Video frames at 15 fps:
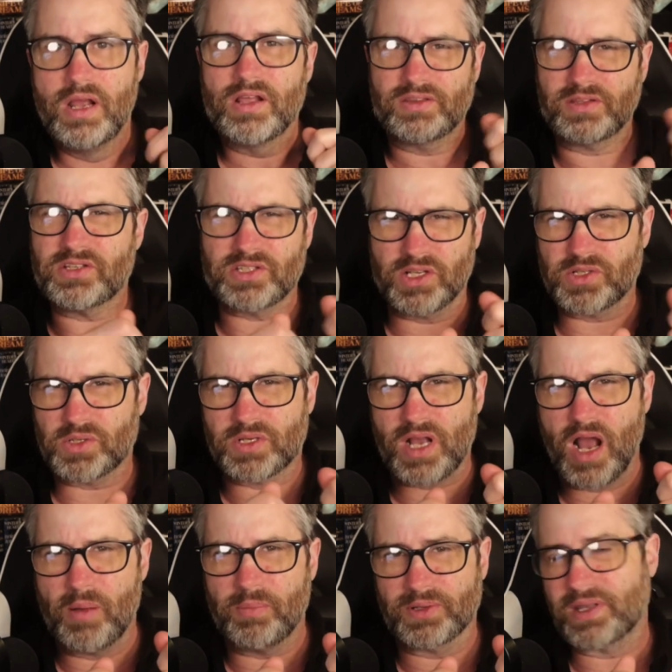These things are
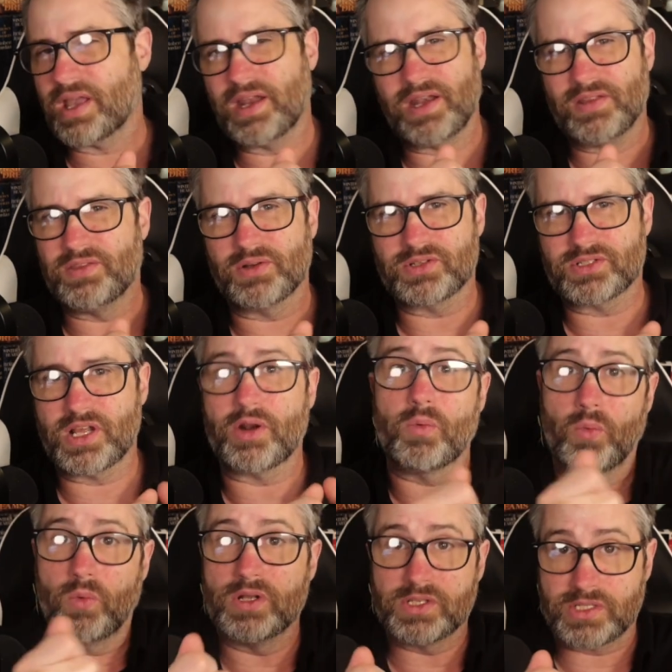complicated. There's not a
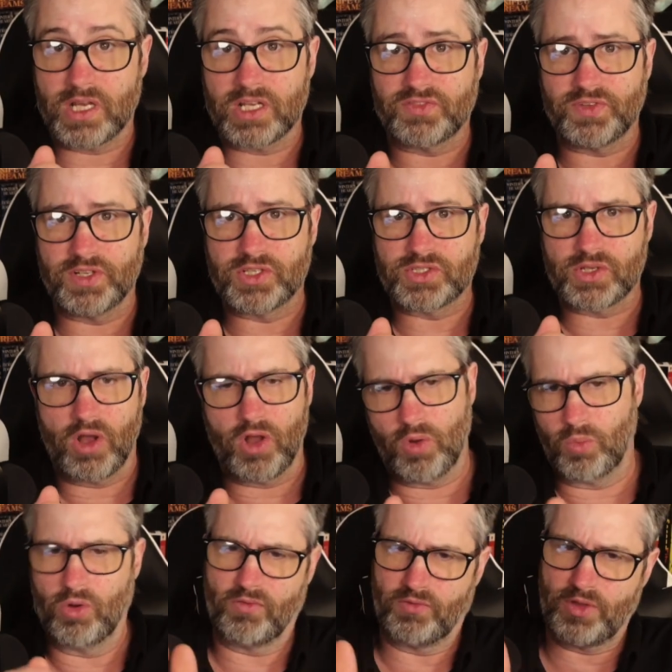one size fits all.
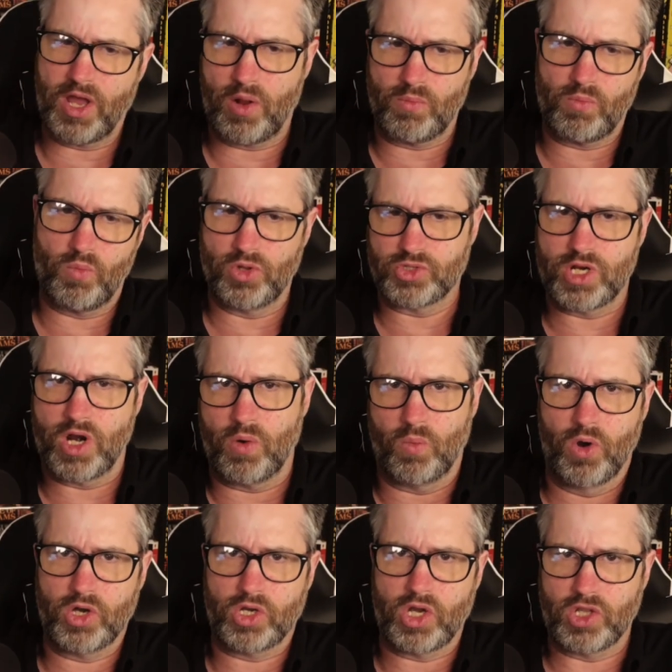Well, if that one's not
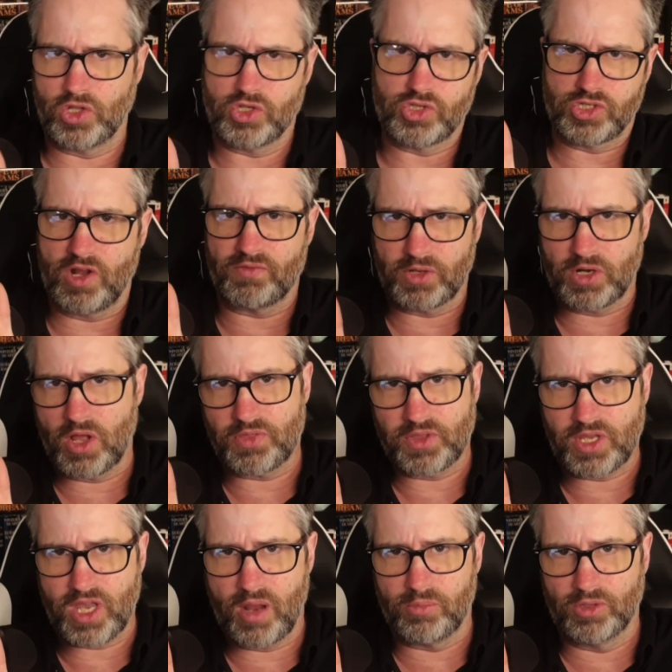working, then it's definitely not the
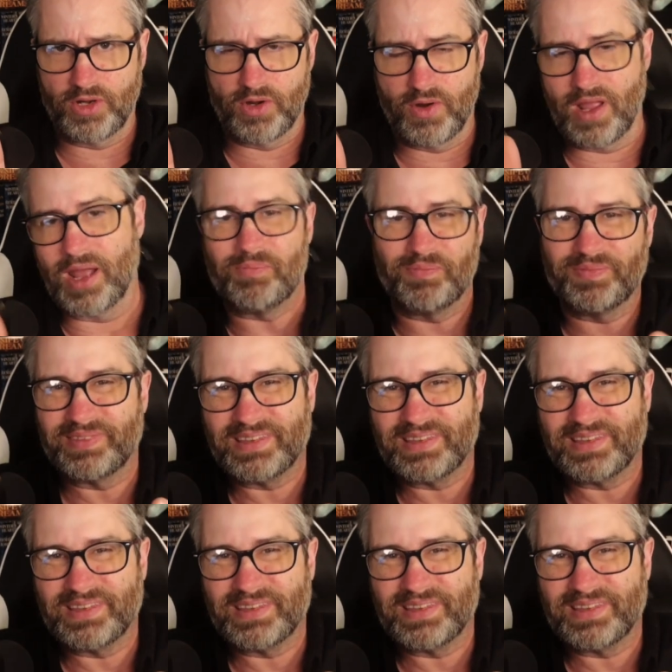cable internet.